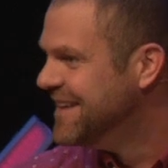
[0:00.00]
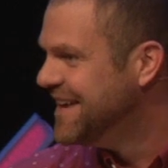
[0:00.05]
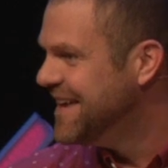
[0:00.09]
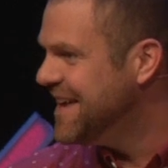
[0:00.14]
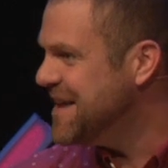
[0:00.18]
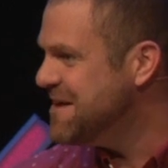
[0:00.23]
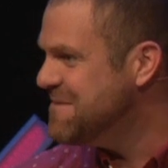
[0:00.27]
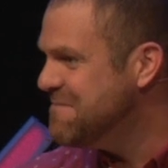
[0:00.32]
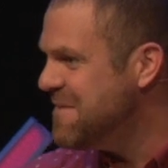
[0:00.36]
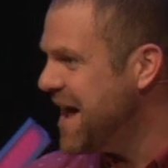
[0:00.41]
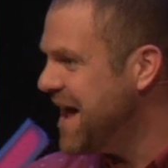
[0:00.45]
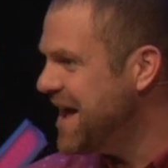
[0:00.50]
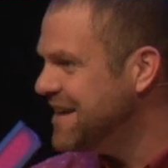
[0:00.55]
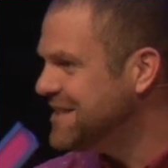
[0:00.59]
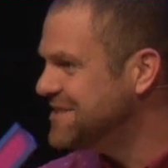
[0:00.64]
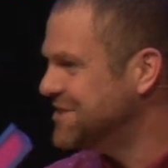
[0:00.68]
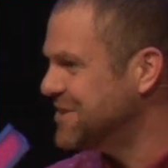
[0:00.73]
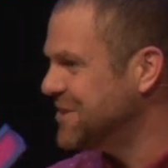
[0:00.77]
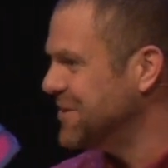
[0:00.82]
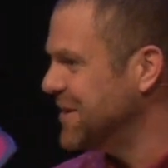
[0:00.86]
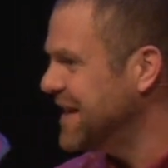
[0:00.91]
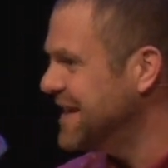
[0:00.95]
He made
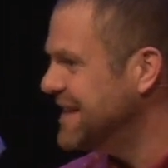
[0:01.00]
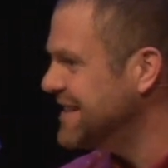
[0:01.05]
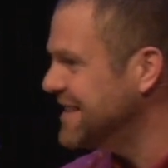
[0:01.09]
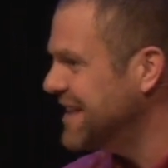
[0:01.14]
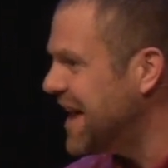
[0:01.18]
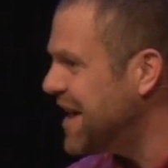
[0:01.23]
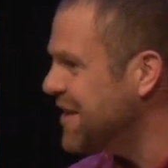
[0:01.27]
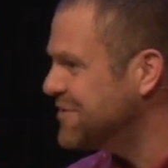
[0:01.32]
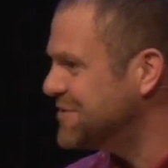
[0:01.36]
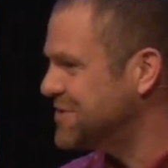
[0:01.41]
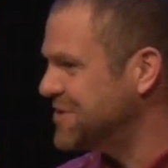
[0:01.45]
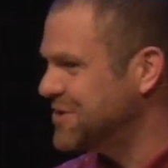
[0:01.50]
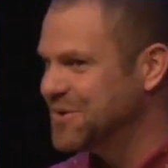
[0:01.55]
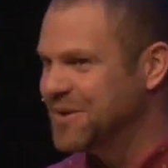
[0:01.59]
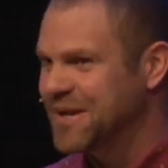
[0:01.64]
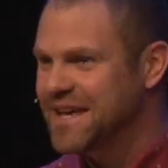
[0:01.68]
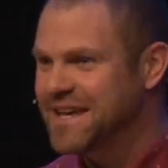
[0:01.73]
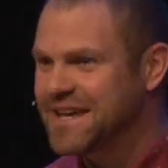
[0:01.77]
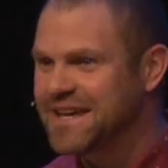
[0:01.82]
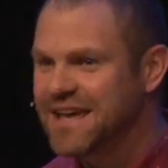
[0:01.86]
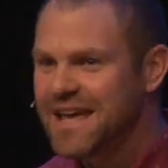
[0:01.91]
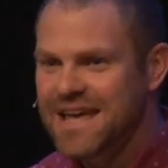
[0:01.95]
you, He loves you,
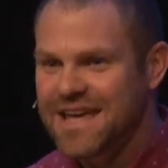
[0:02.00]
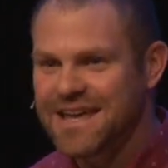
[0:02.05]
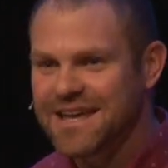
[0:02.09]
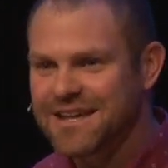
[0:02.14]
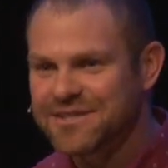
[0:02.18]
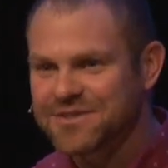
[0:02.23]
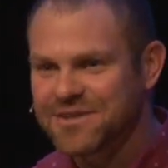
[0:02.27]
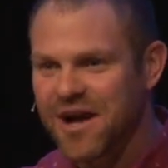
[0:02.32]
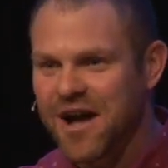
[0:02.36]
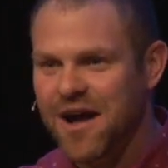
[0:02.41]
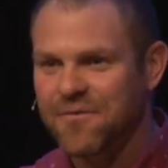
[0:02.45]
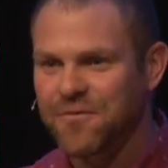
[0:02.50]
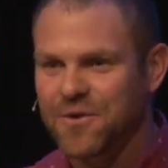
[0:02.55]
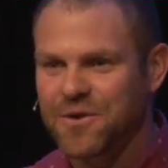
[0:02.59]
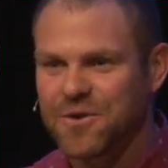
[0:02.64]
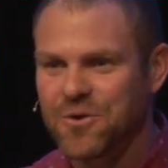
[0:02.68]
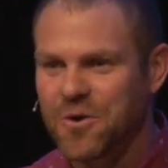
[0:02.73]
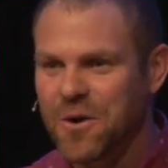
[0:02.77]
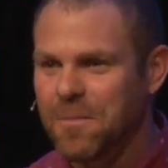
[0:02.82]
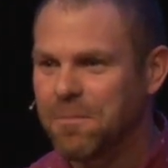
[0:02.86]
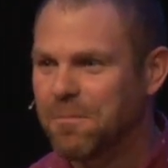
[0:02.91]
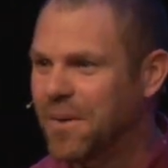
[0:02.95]
He, he is offering
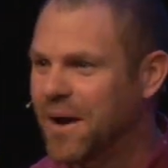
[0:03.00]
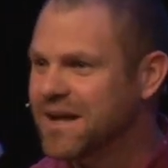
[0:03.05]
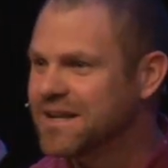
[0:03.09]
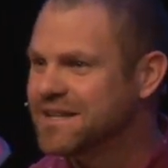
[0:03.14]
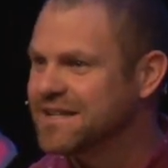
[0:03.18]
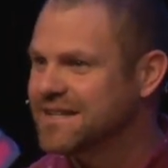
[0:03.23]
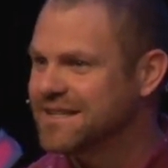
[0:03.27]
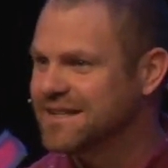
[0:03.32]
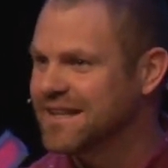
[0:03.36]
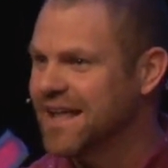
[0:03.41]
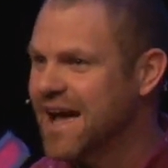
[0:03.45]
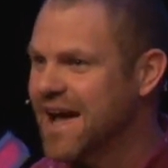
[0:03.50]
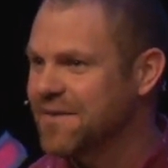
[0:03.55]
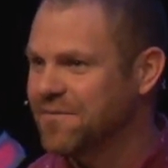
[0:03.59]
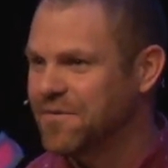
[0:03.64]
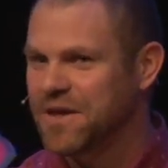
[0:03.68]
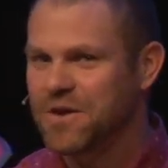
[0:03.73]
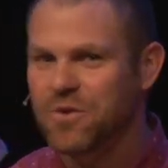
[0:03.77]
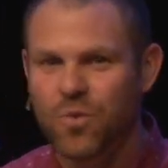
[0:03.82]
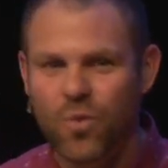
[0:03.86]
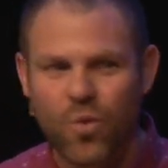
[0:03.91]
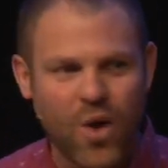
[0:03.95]
you abundant life.
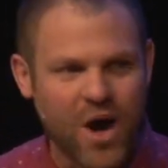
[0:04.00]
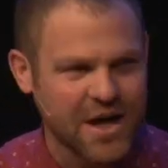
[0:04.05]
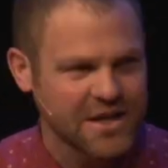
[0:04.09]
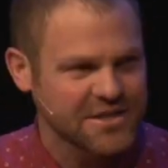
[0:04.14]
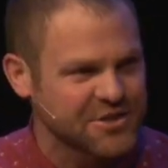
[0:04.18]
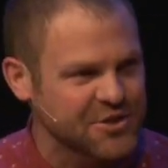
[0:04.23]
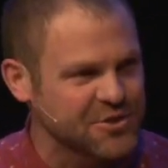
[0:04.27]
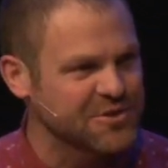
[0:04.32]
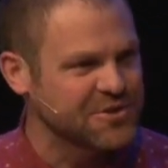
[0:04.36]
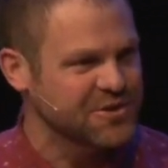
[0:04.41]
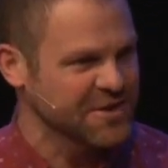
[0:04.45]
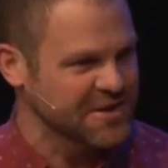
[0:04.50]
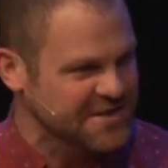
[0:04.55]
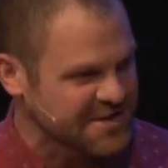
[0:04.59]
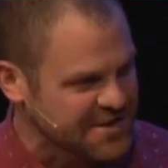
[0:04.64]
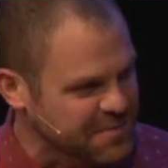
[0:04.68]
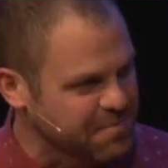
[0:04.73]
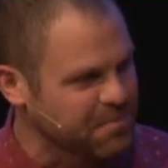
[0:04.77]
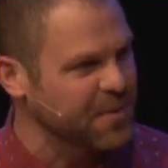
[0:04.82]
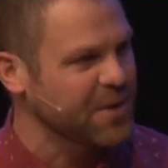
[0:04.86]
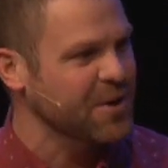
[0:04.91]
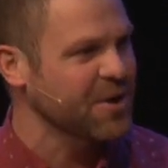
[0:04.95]
He wants you to
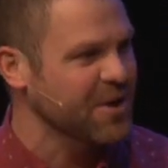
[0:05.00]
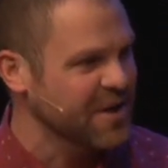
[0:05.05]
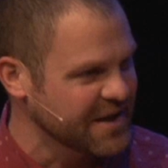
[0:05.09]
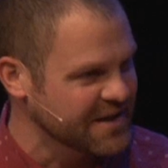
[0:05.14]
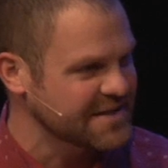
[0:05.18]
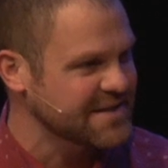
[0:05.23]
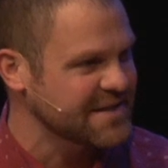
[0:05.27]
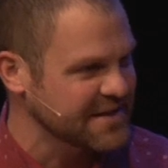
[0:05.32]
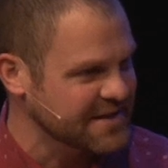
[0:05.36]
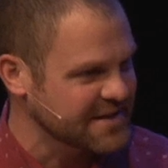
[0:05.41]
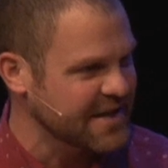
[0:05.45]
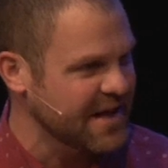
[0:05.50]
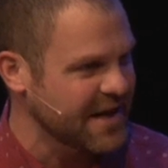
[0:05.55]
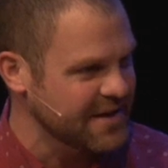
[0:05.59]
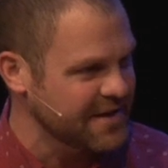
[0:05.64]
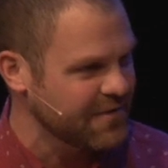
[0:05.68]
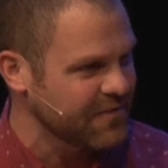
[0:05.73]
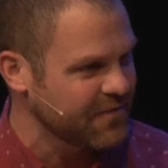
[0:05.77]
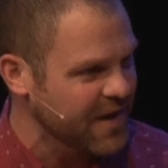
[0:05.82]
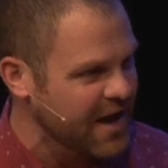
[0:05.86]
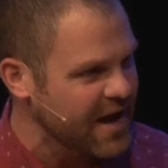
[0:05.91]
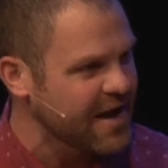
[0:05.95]
experience this kind
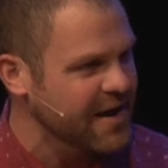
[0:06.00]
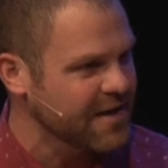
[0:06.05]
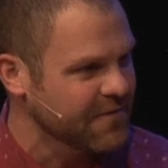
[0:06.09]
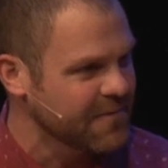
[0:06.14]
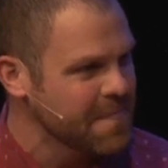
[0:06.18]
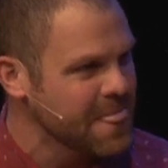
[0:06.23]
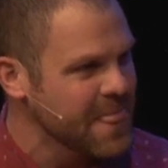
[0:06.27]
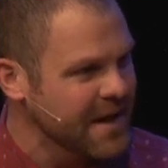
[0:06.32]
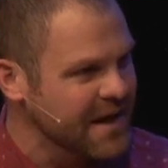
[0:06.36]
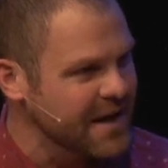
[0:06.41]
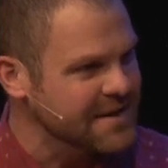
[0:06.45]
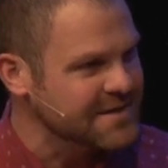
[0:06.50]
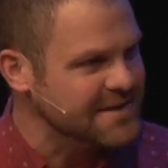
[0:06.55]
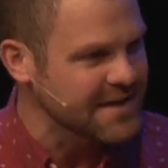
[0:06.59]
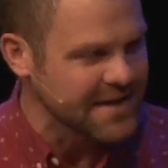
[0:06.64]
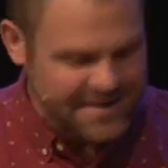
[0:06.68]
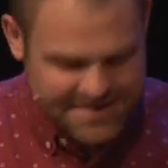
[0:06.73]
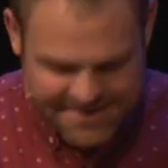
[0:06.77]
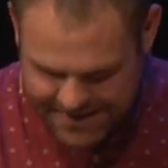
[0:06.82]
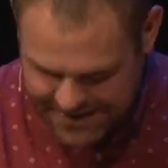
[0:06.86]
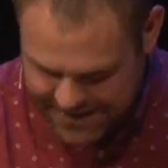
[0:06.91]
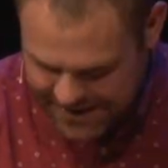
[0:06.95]
of life. It's,
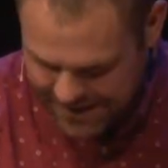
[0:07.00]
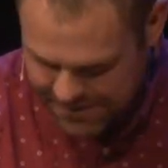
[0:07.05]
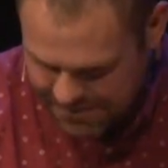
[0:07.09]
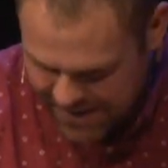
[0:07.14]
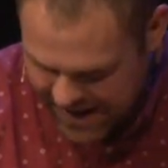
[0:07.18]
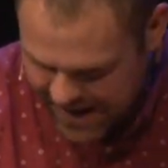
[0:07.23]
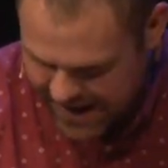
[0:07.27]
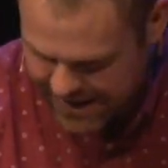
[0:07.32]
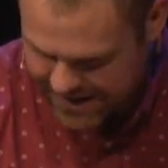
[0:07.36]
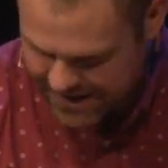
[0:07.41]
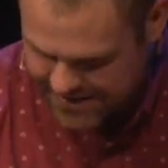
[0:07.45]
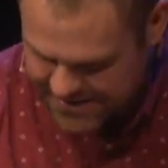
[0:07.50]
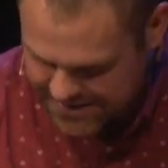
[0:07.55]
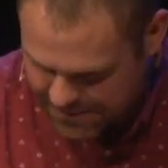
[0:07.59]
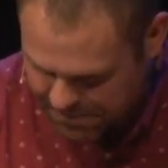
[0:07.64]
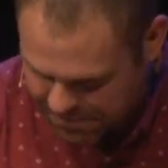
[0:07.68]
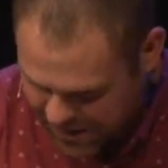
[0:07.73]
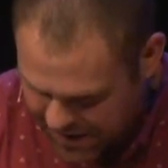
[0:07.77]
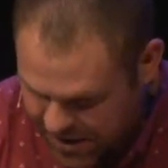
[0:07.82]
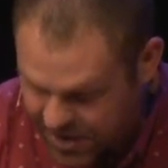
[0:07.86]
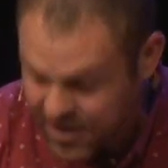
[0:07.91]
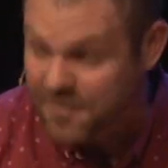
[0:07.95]
it's a command, it's
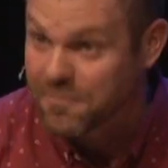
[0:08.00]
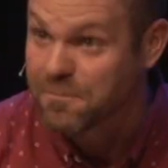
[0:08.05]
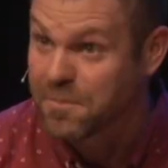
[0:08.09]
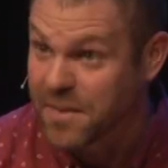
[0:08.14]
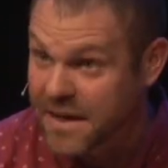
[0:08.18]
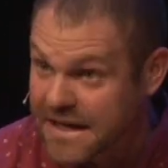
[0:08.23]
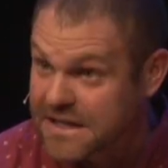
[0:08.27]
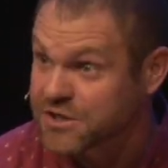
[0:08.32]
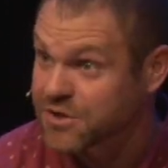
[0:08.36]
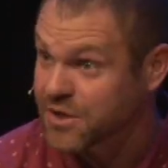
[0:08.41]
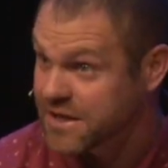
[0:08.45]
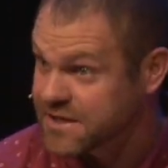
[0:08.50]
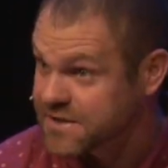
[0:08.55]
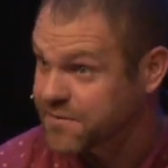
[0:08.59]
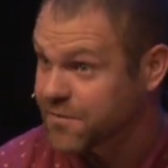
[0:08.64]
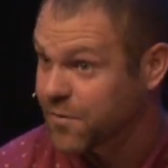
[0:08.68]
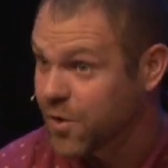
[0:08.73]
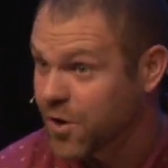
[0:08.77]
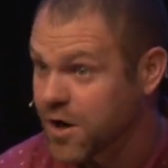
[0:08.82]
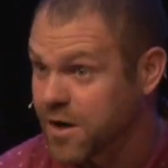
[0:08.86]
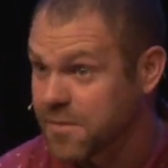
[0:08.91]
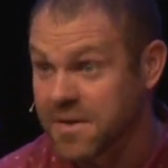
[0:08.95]
imperative. Be
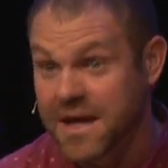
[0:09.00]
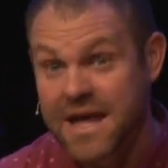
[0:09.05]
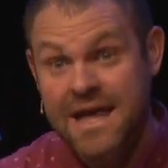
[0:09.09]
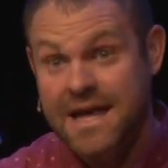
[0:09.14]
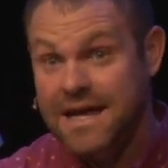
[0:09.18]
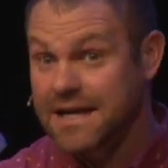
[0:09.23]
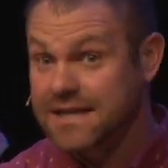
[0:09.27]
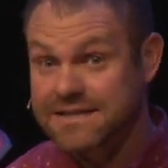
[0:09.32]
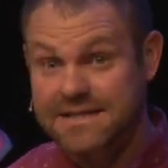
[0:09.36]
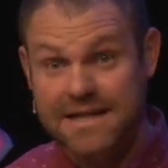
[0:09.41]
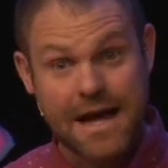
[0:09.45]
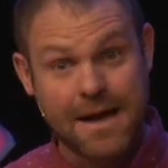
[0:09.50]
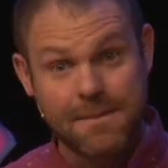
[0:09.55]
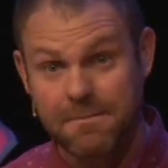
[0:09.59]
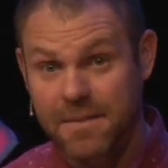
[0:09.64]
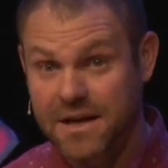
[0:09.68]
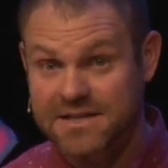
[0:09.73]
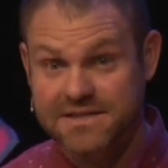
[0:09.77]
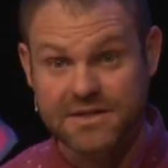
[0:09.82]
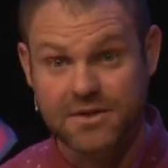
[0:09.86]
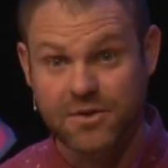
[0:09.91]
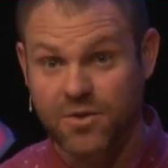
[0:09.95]
transformed. He's not
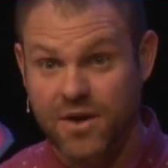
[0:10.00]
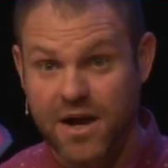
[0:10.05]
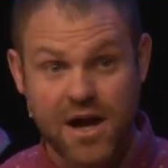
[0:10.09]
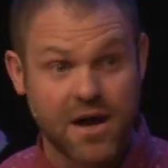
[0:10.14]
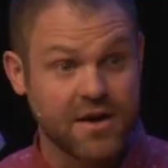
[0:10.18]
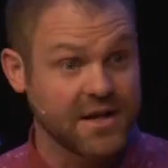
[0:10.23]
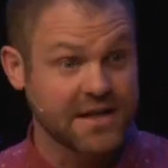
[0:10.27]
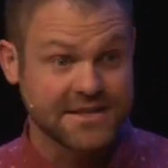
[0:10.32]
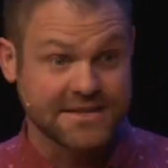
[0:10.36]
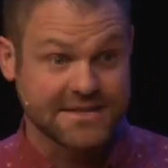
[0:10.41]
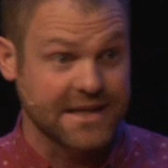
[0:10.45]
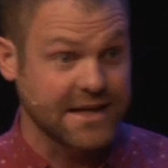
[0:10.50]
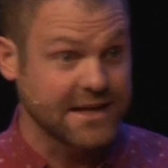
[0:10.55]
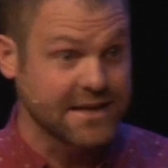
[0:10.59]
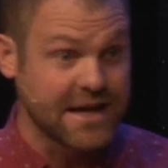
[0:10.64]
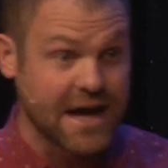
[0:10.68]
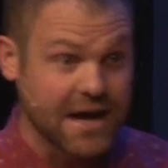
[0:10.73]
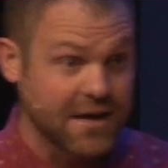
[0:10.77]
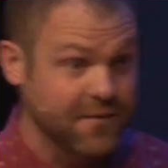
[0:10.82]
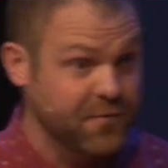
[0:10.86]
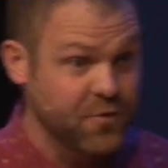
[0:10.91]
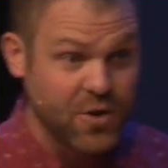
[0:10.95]
messing around. He's saying,
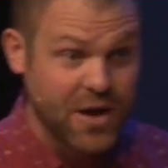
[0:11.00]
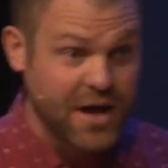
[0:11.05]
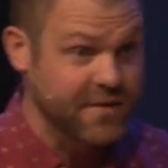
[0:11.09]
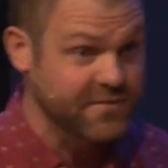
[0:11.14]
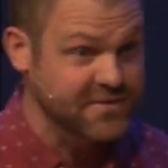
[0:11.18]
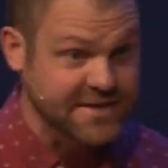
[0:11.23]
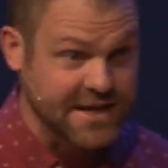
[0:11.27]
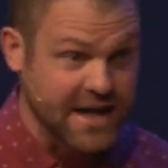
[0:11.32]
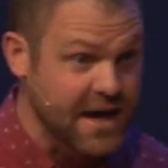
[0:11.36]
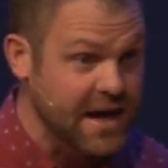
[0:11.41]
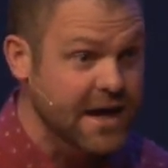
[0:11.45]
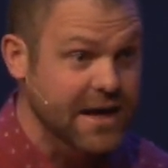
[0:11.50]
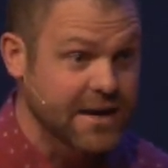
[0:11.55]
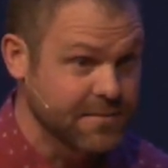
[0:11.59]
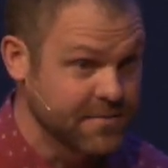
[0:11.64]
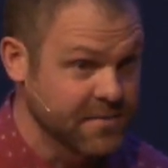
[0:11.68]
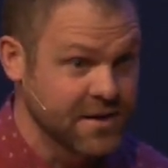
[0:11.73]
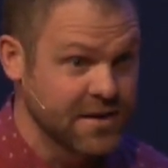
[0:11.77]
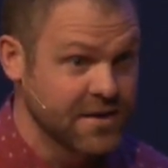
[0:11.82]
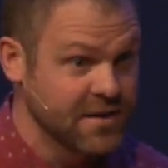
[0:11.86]
not if you have time.